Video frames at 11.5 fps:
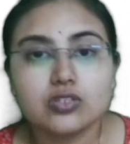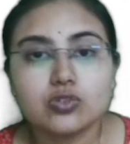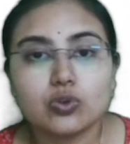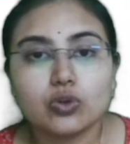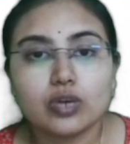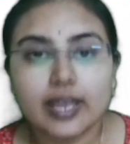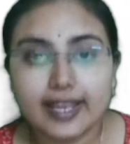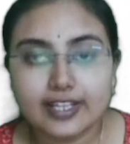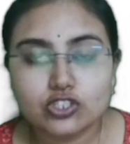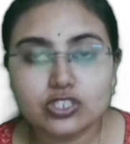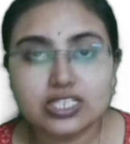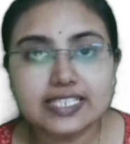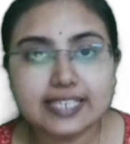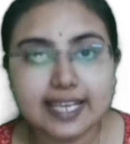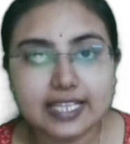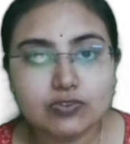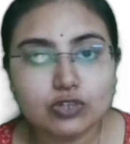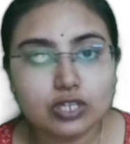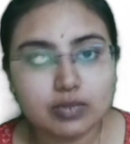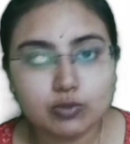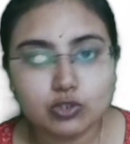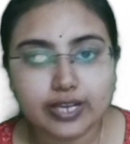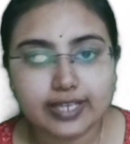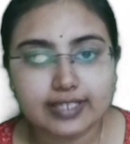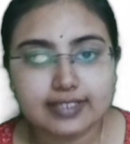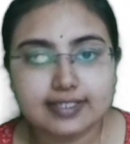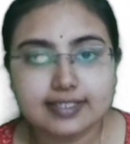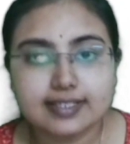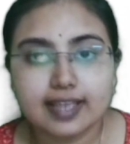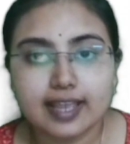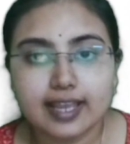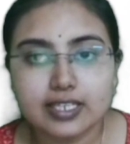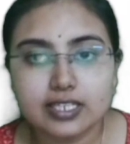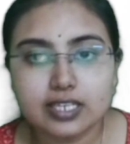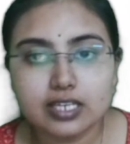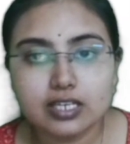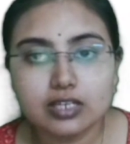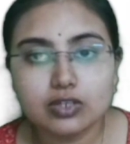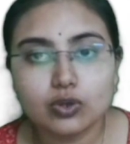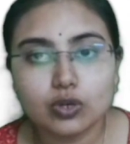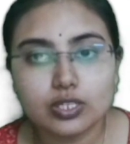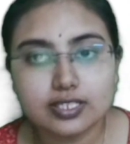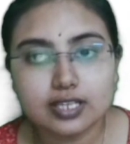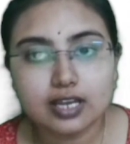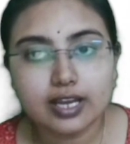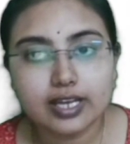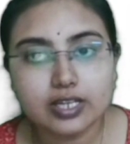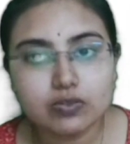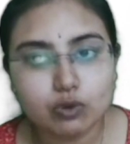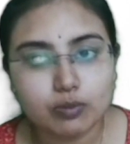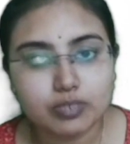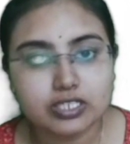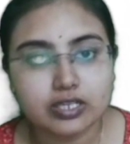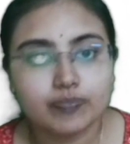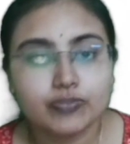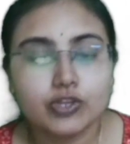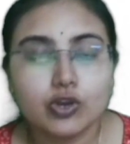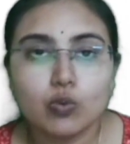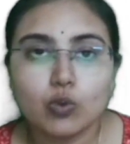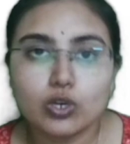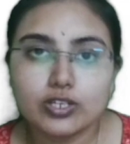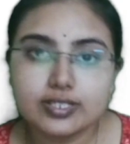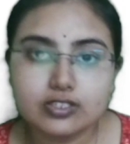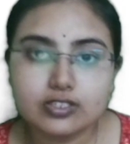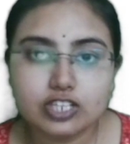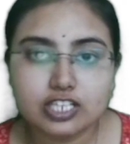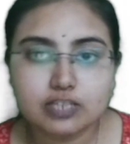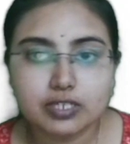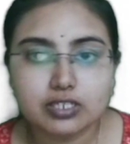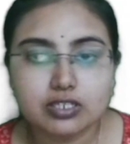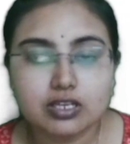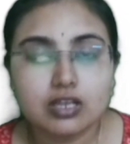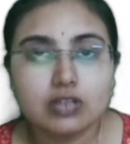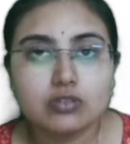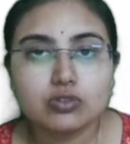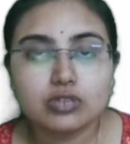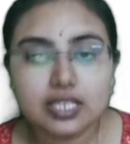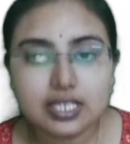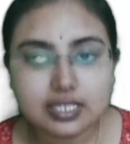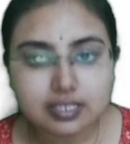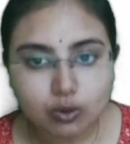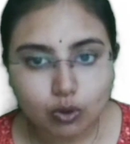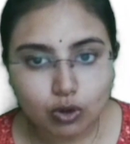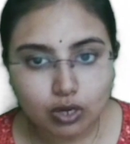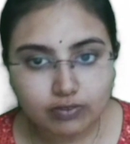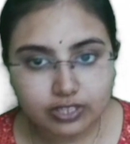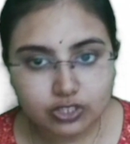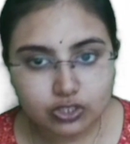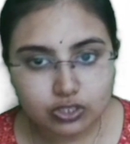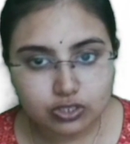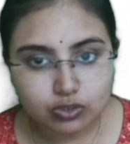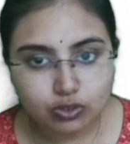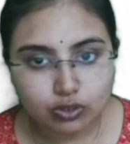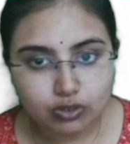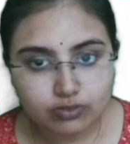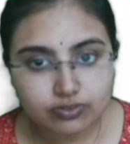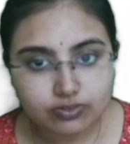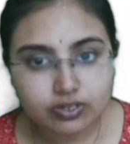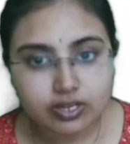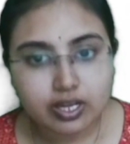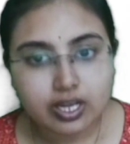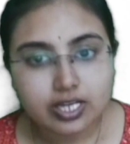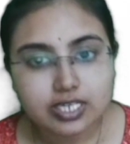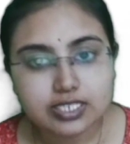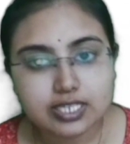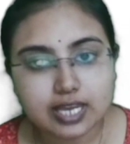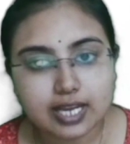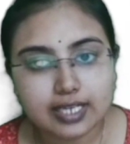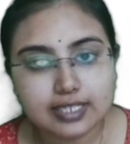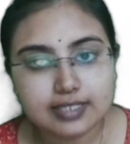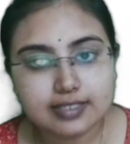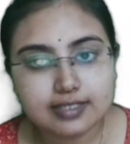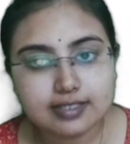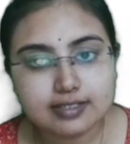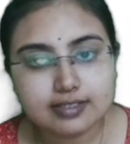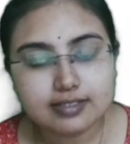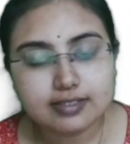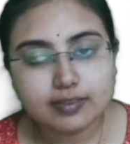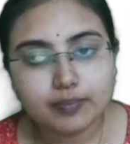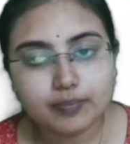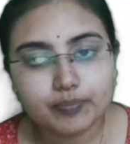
So HD stands for hemodialysis, headache, nausea and vomiting. What is the treatment? So these are all features of dialysis